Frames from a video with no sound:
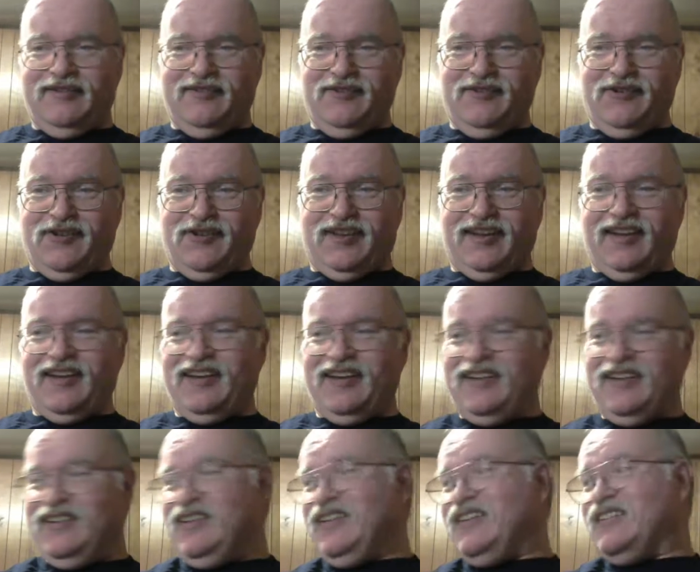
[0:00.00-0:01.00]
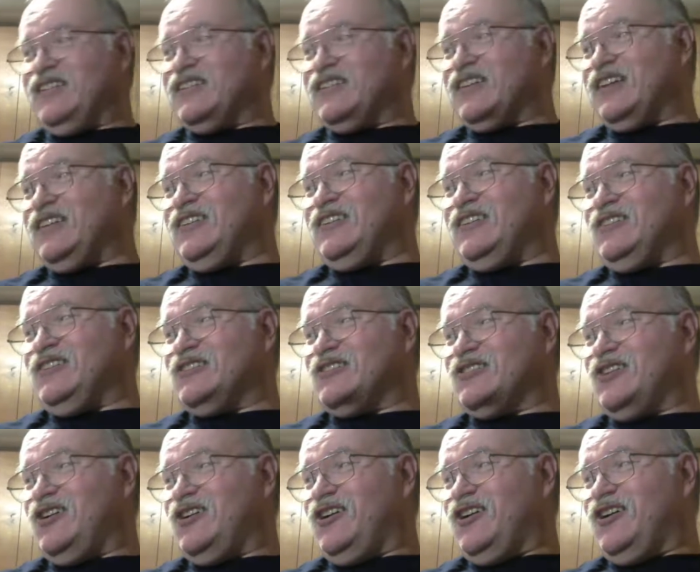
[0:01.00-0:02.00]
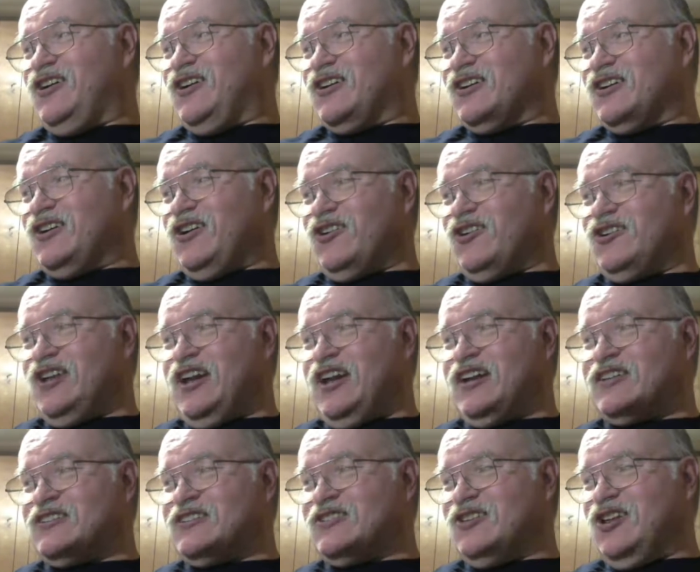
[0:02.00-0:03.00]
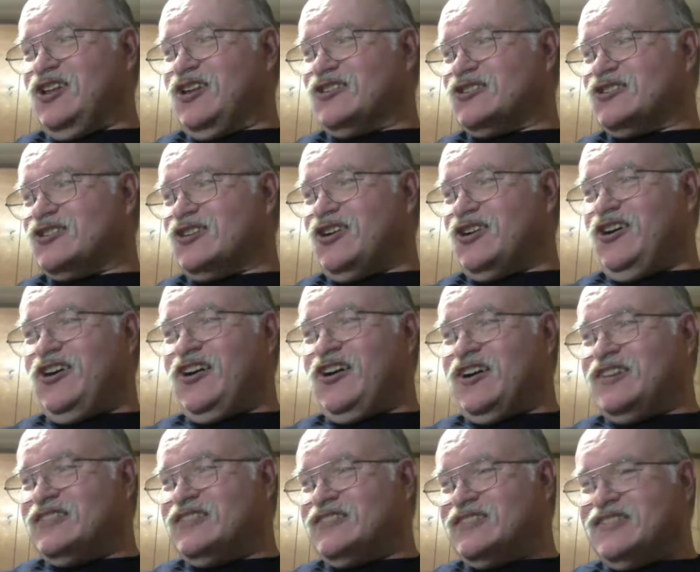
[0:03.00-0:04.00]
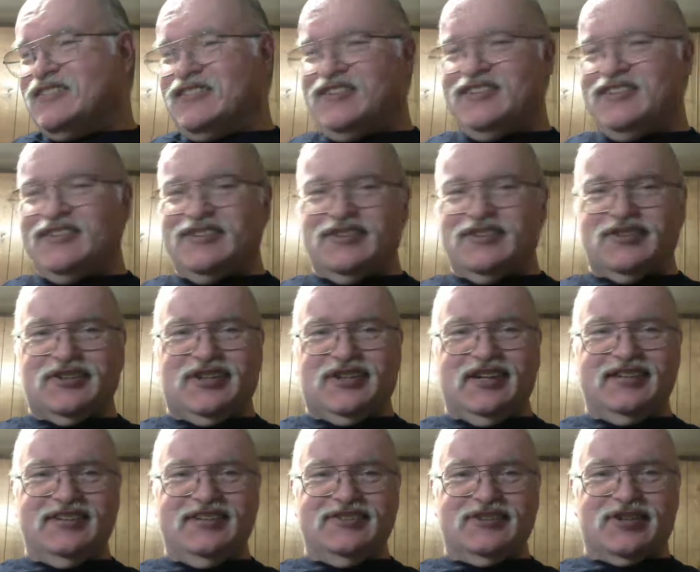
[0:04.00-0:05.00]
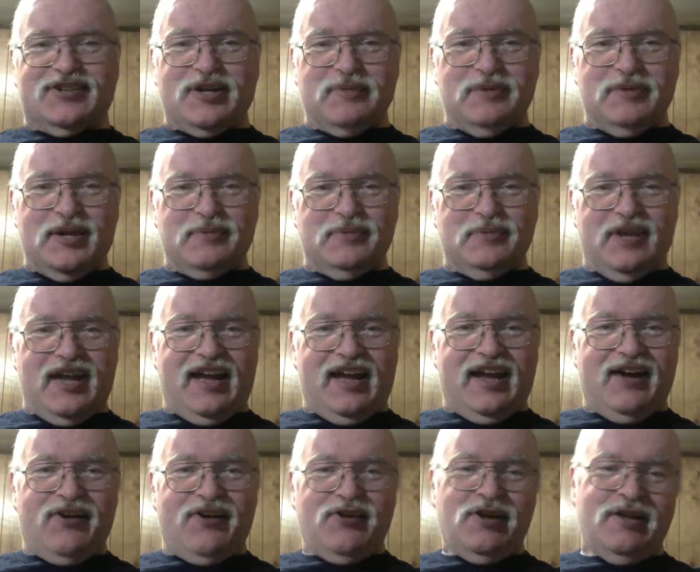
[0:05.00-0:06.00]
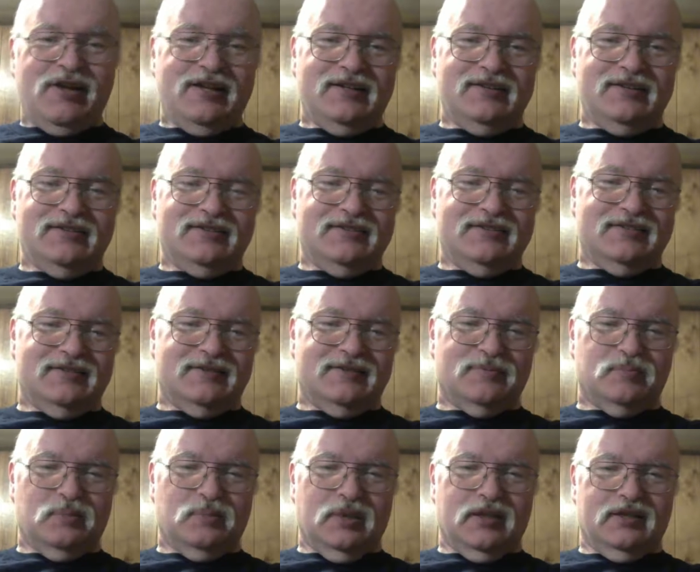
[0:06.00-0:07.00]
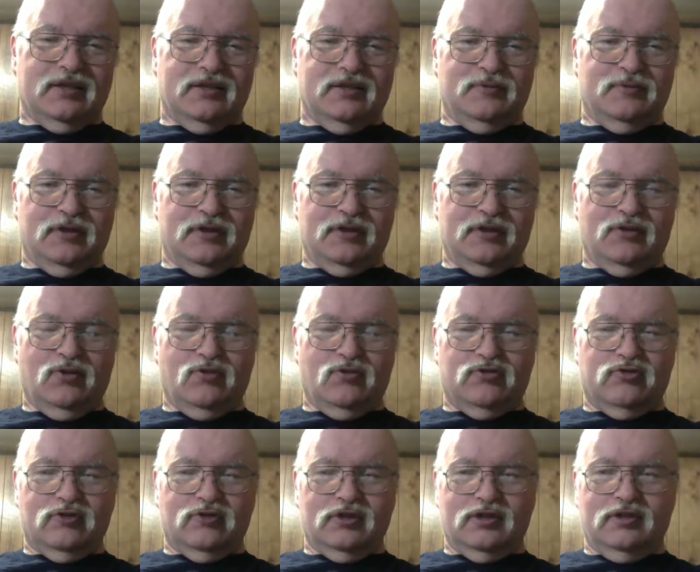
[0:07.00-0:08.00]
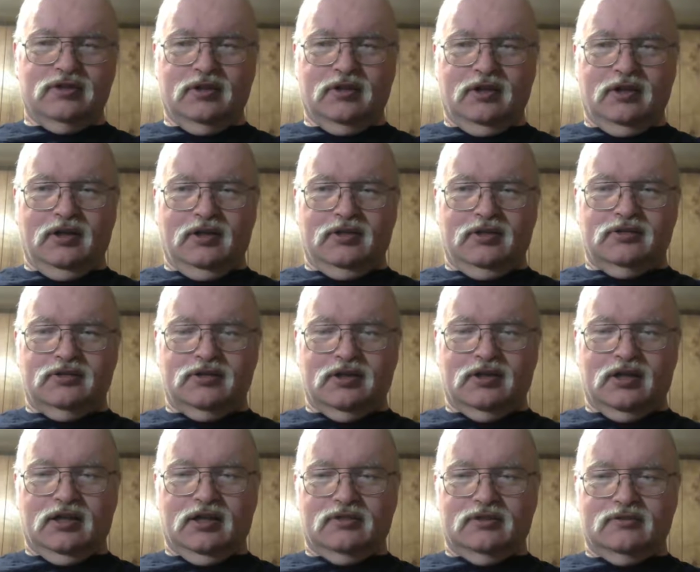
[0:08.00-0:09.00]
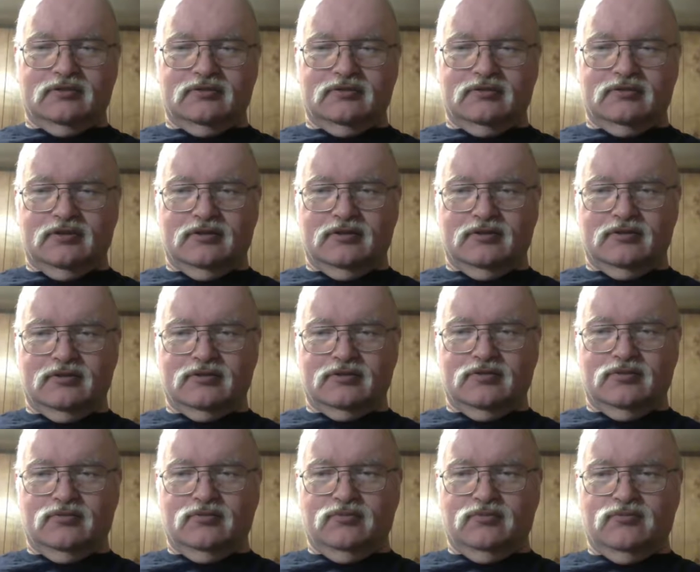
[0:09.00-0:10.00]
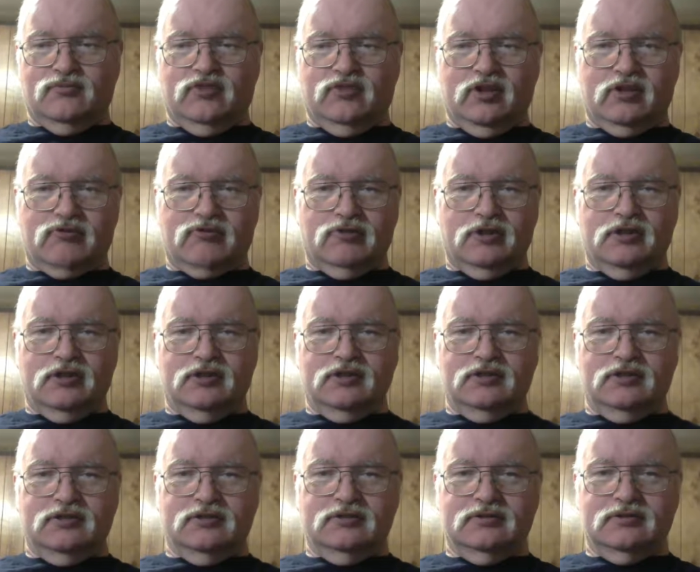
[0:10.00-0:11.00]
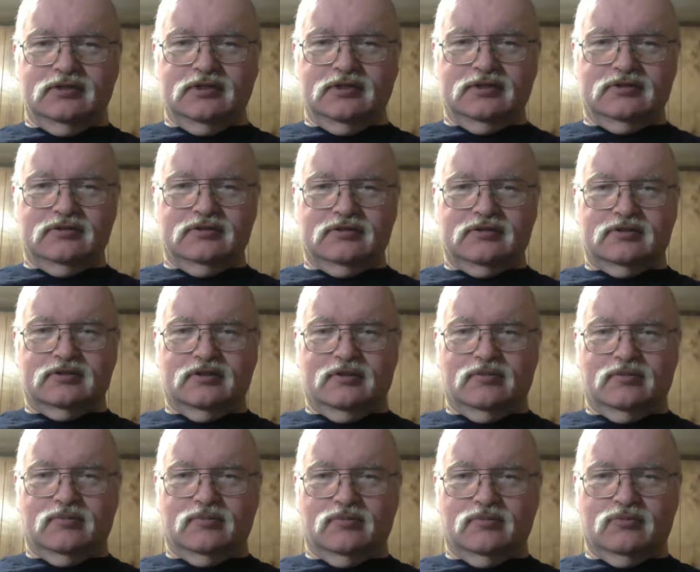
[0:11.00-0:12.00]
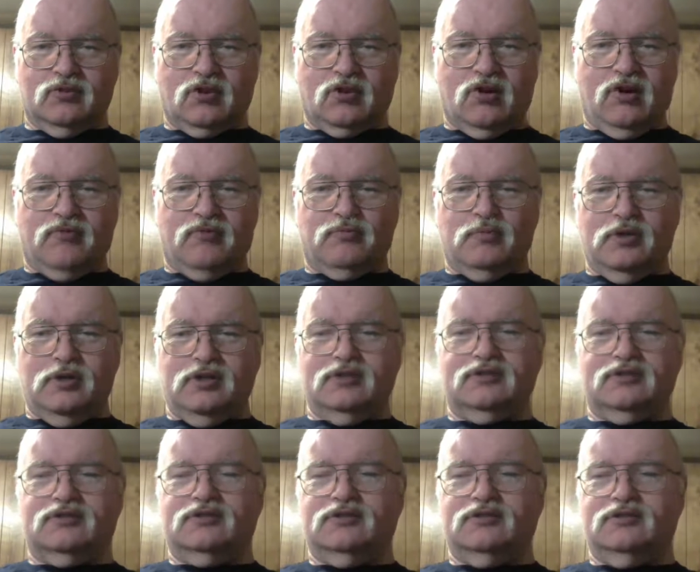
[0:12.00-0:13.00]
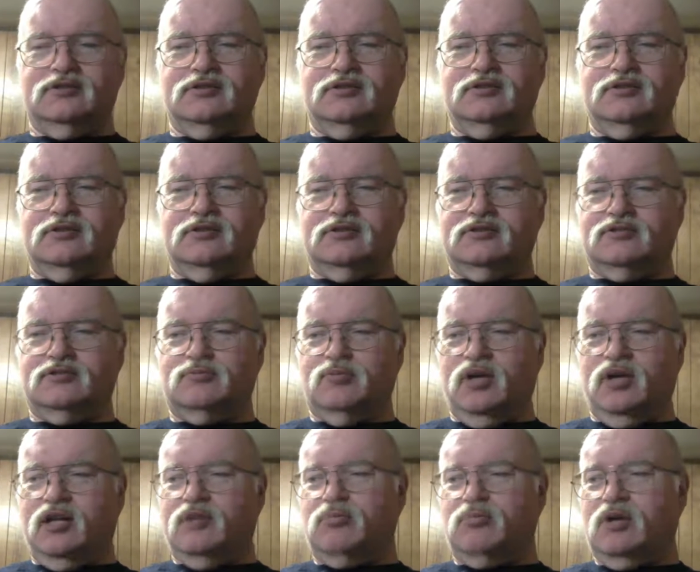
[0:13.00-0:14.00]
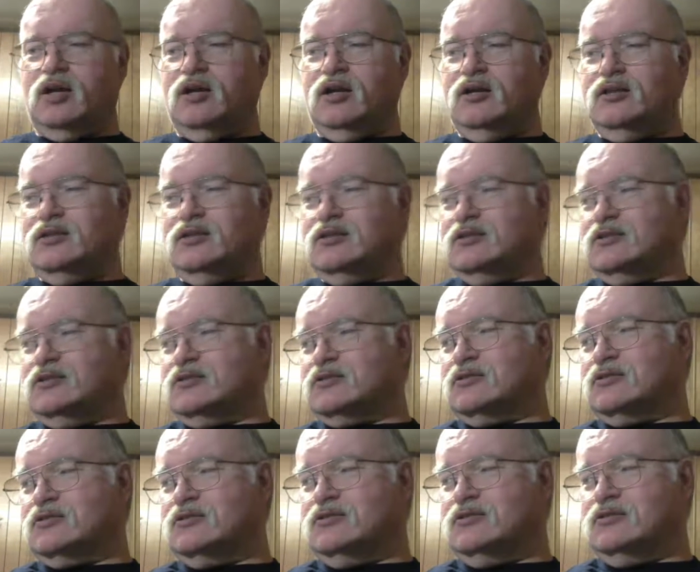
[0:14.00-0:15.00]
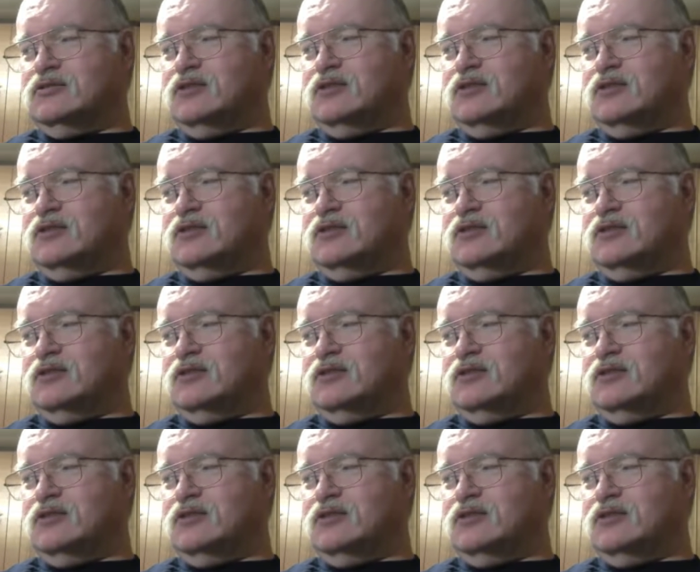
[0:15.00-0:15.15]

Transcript: okay. Kidneys are next. Lungs are gone. The kidneys are coming up now. But anyway, hopefully she got some Phenergan and some cough medicine and some antibiotics and